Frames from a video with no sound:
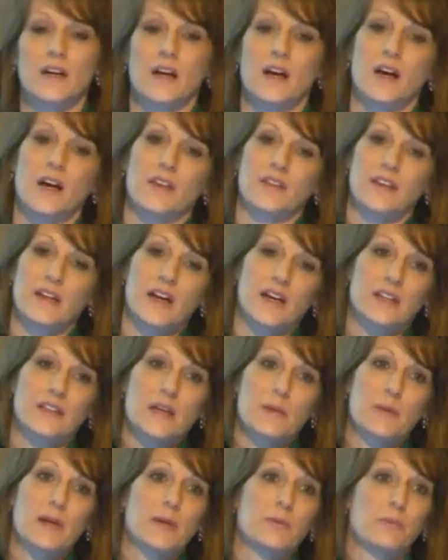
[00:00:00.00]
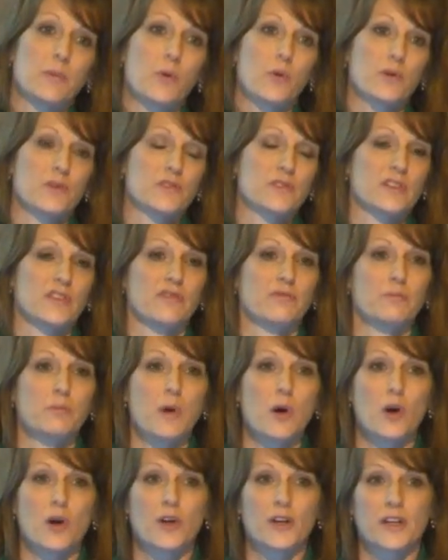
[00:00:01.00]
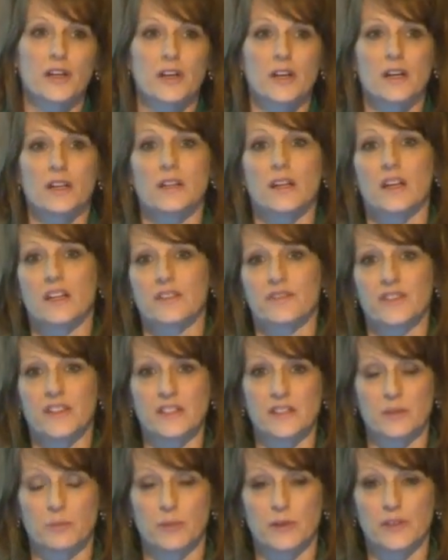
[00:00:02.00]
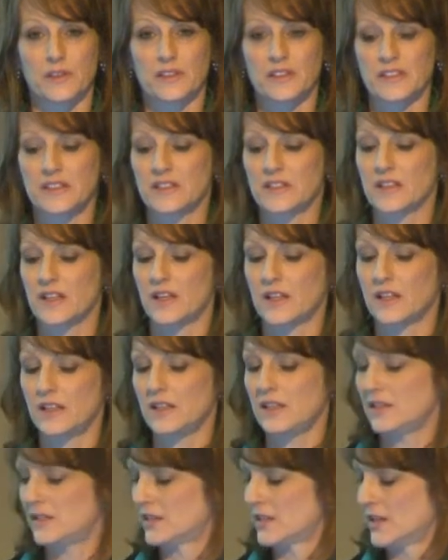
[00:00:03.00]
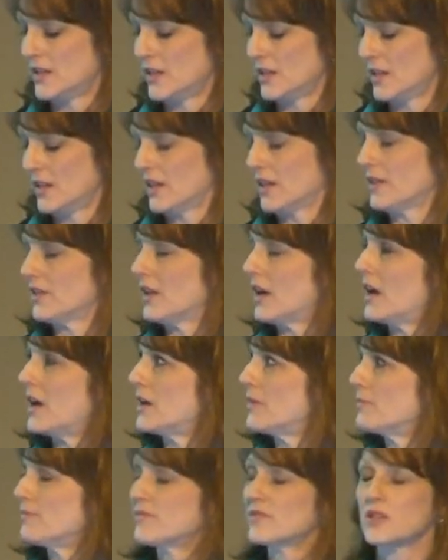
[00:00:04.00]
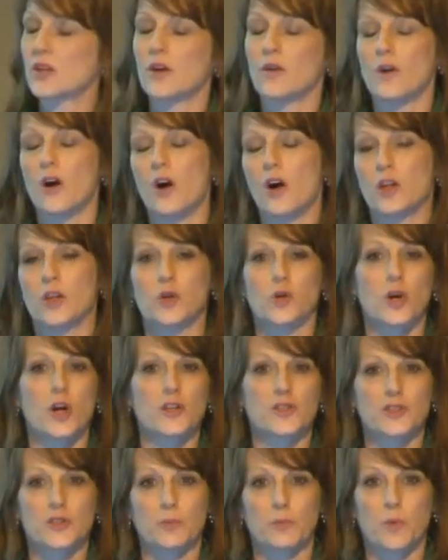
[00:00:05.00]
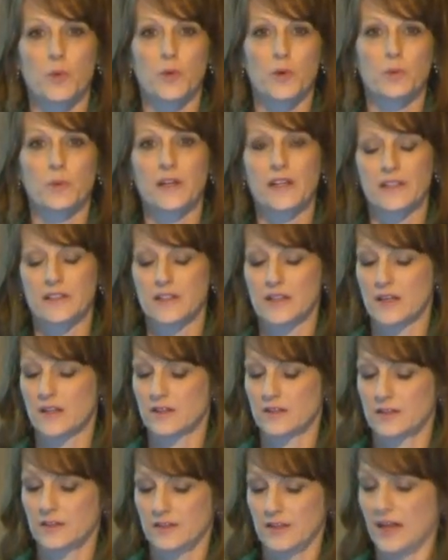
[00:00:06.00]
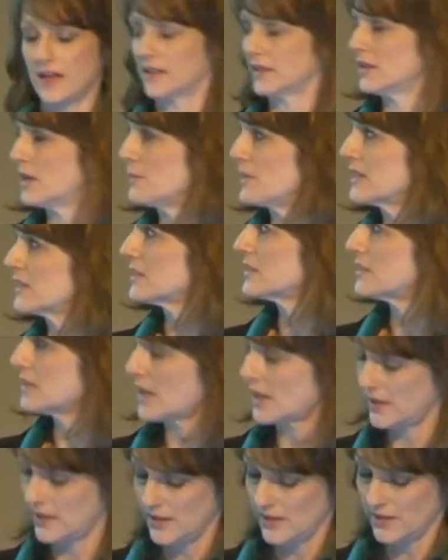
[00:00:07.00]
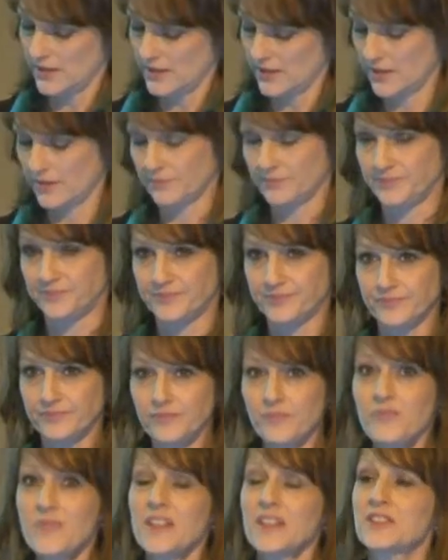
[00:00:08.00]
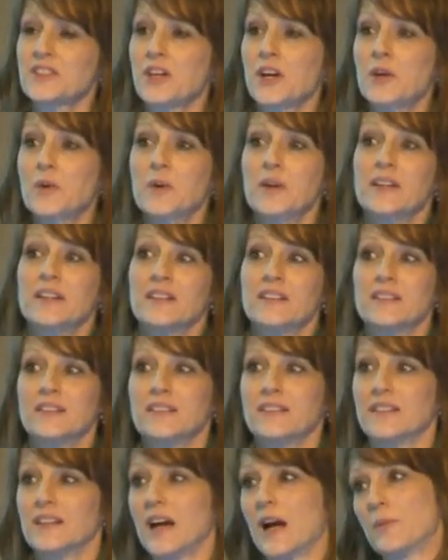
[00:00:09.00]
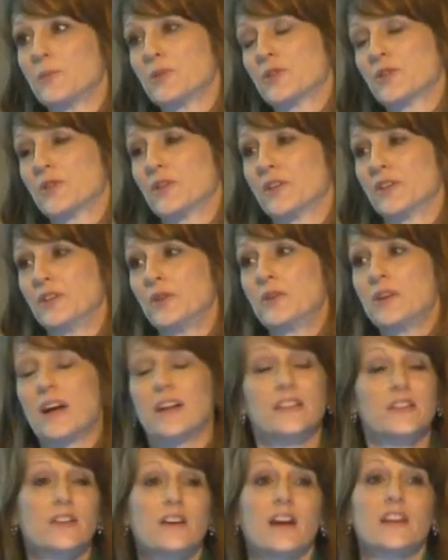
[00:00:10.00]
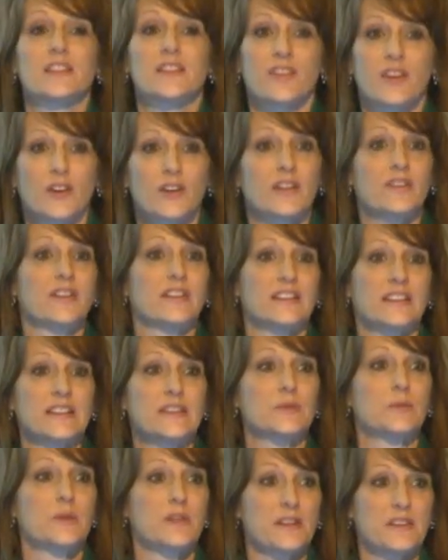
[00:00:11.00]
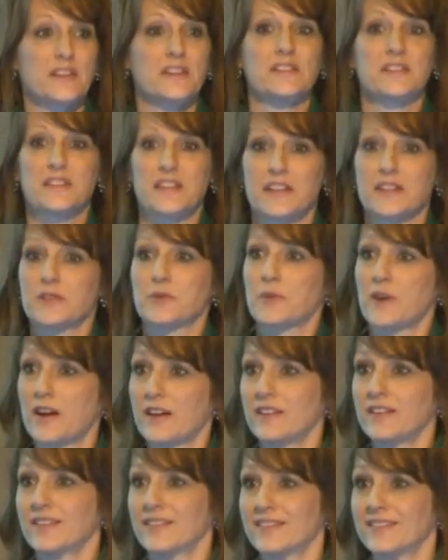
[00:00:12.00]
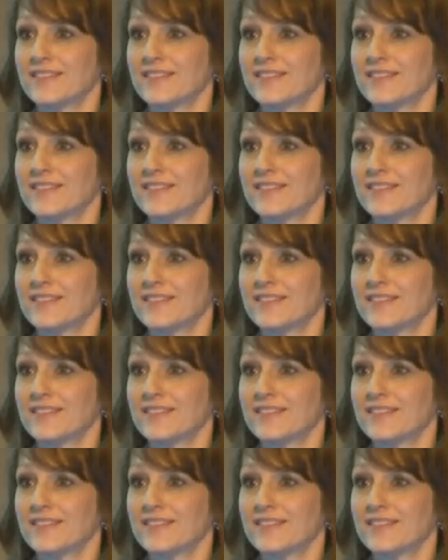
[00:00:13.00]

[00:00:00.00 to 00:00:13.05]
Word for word: uh, the economic importance of LARDA, a lot of feasibility studies. Um, so all across the board, we conduct economic studies. So I'm sure you, got, you guys have heard of at least one of these things, right?